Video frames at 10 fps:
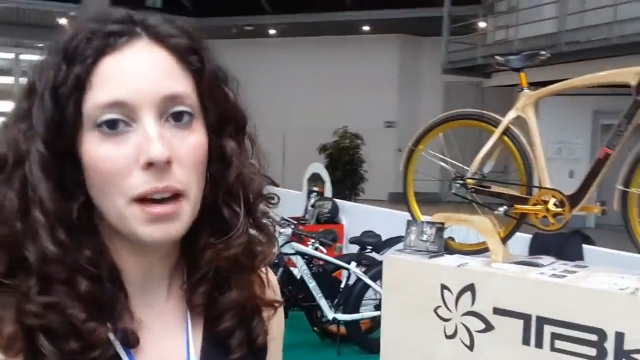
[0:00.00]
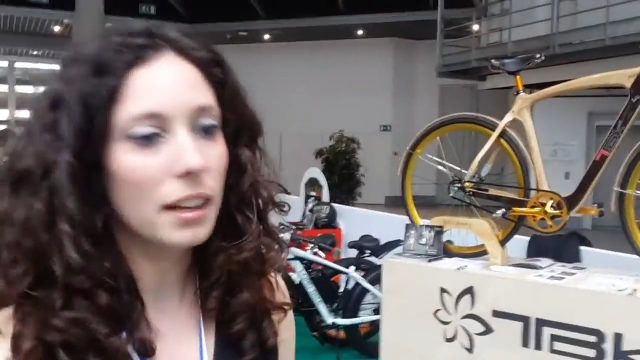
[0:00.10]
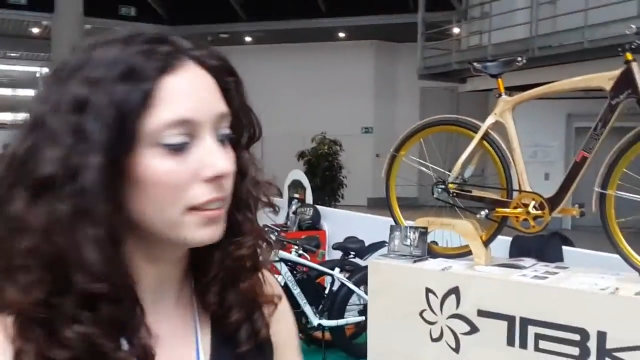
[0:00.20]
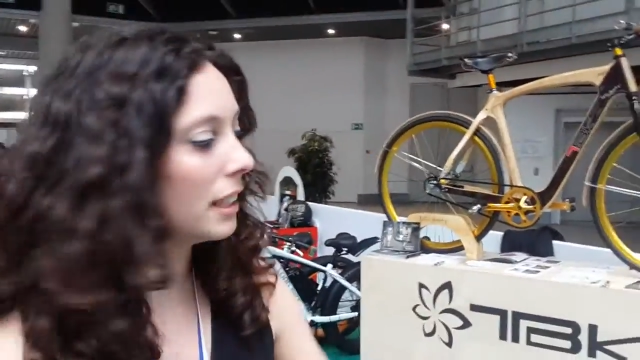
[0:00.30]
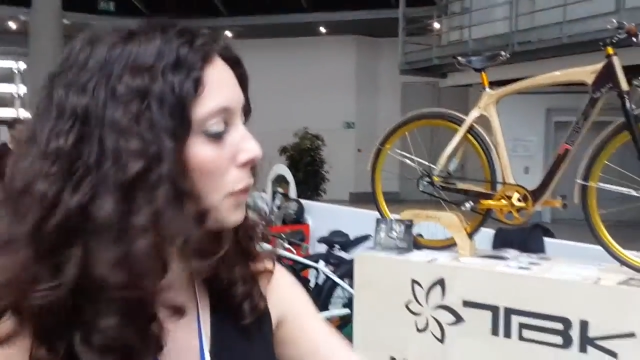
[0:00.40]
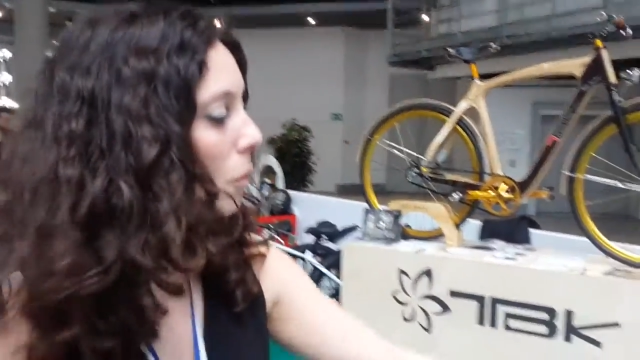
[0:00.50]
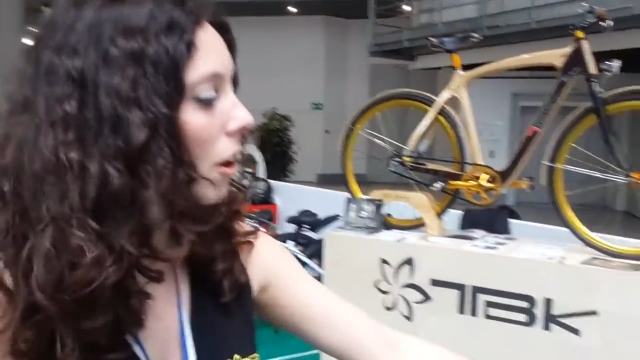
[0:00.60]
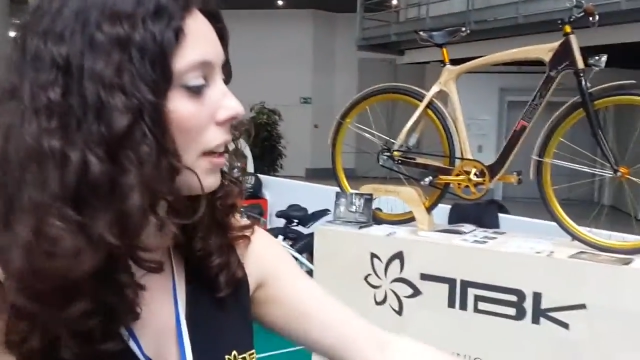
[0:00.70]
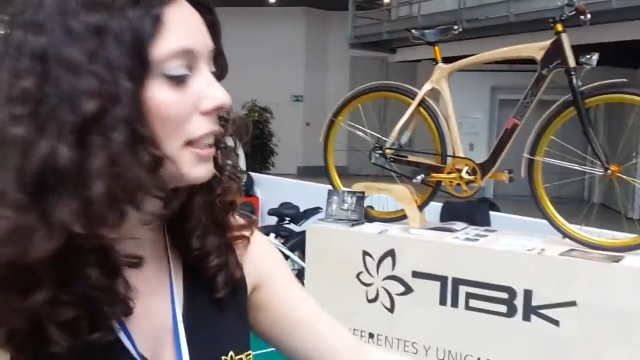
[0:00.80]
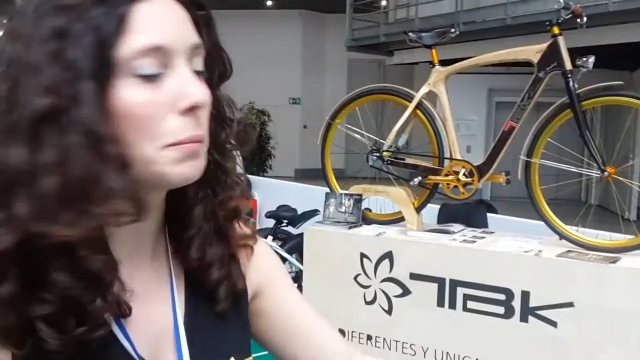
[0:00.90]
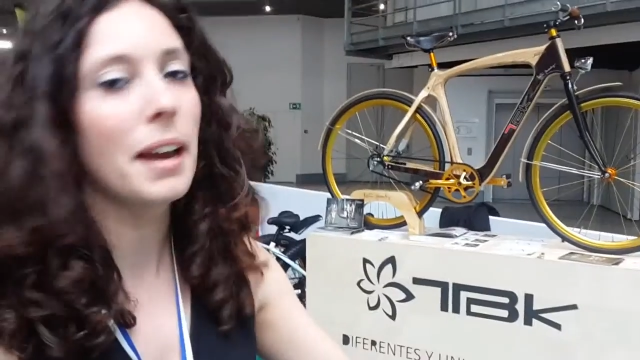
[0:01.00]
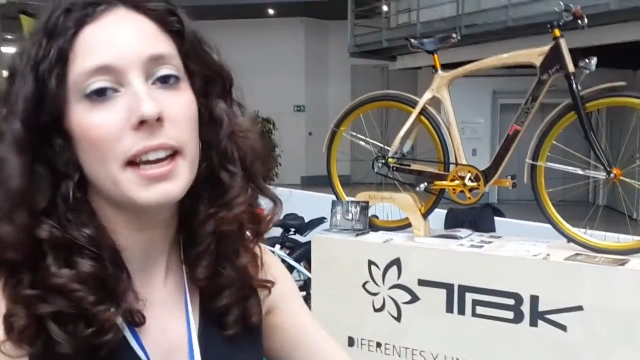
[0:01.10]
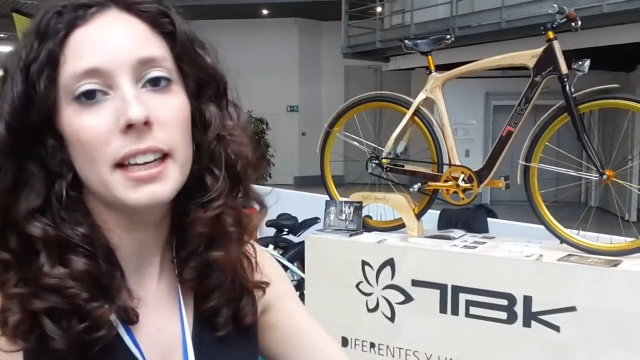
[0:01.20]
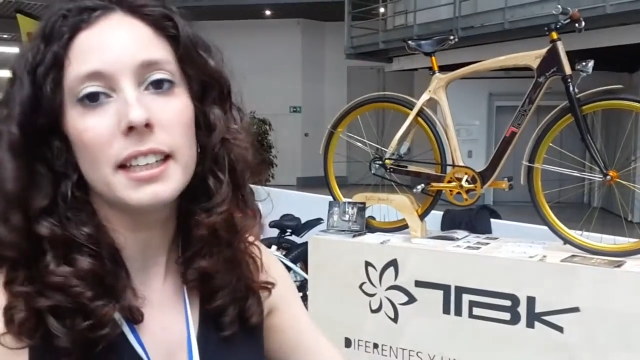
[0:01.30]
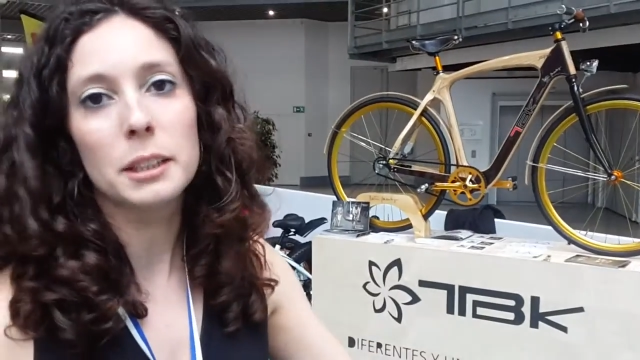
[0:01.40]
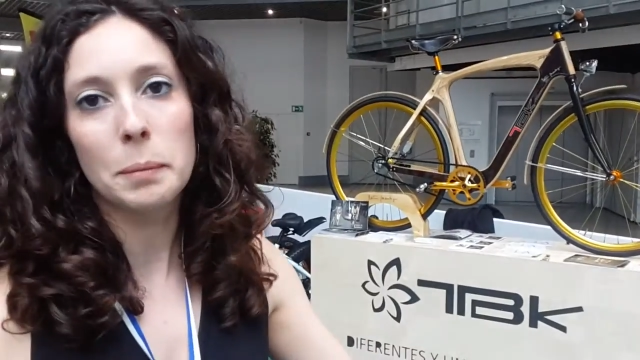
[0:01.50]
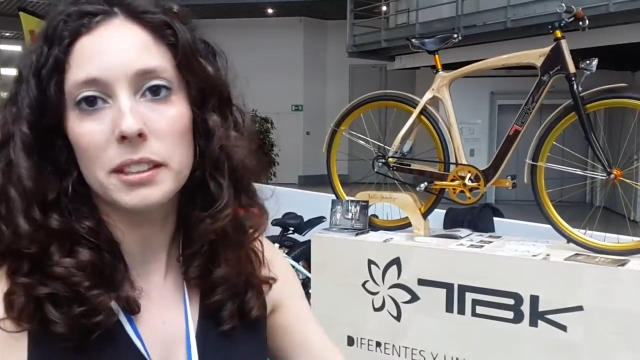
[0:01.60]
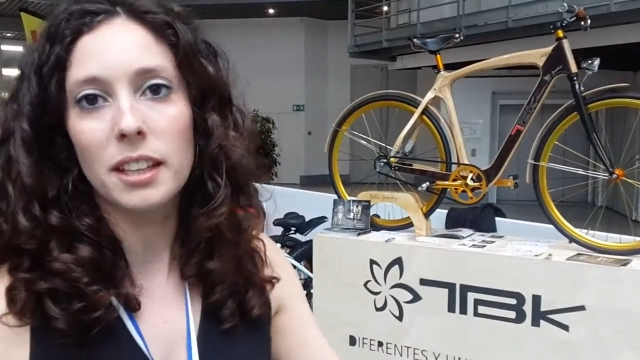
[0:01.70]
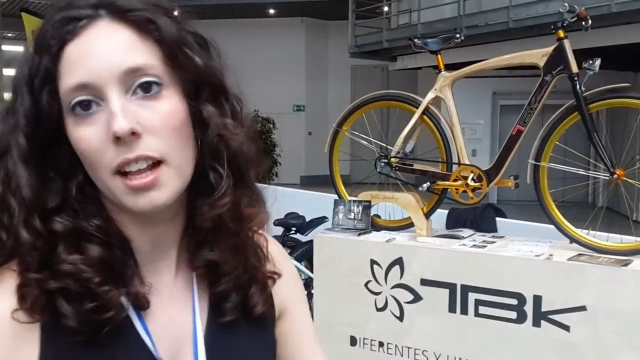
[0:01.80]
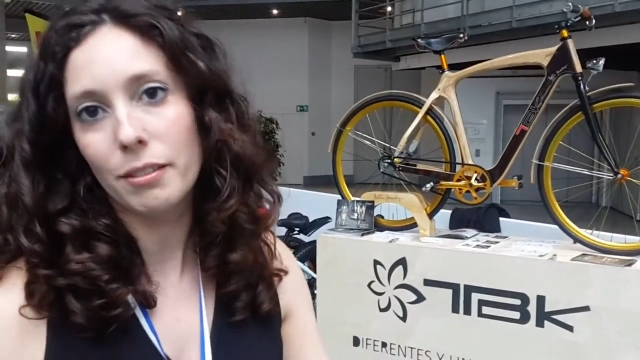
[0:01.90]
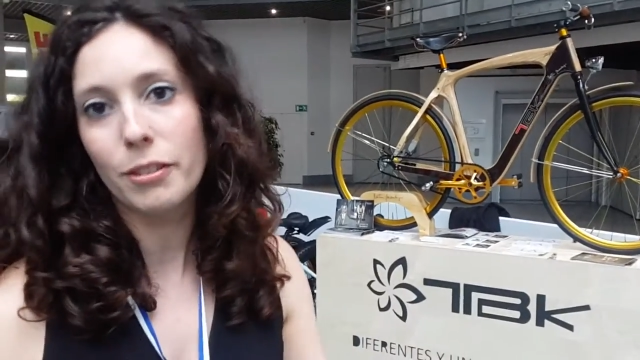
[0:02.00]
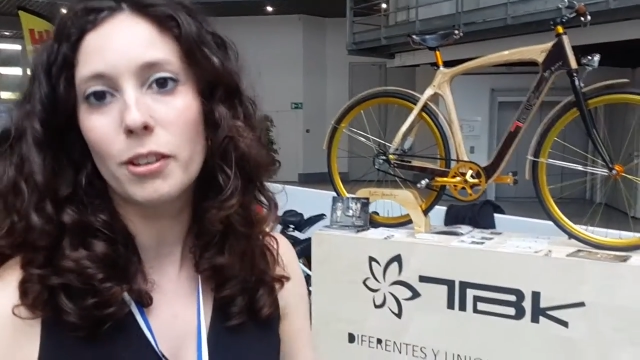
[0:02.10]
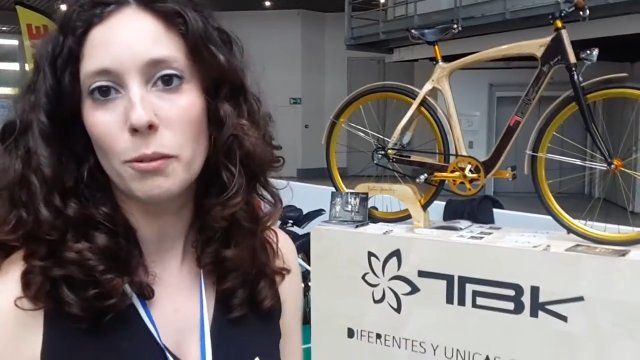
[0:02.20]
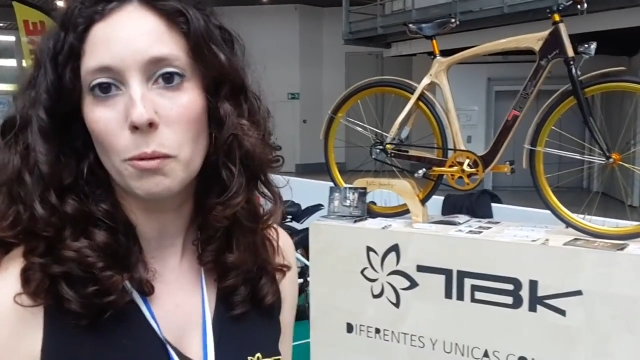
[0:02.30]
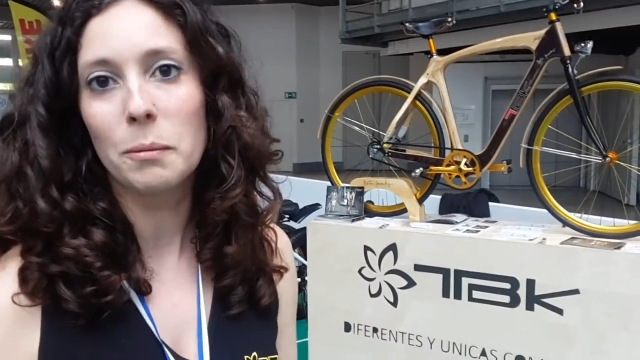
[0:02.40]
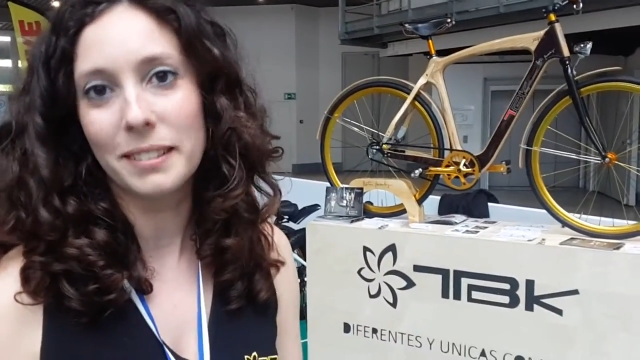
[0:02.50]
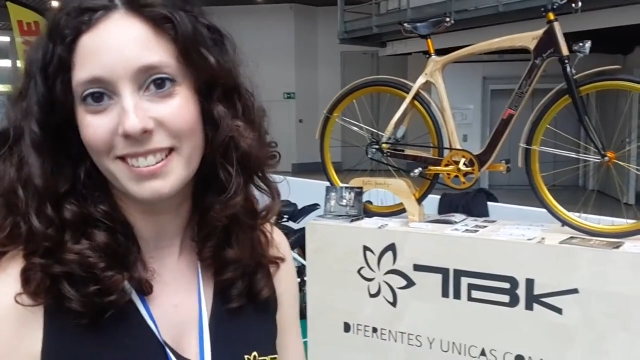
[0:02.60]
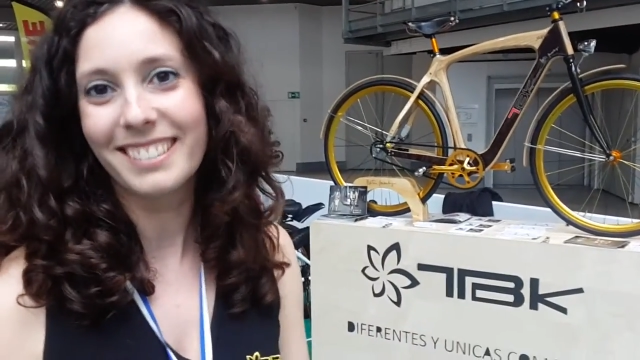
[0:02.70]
but this one is made special for women.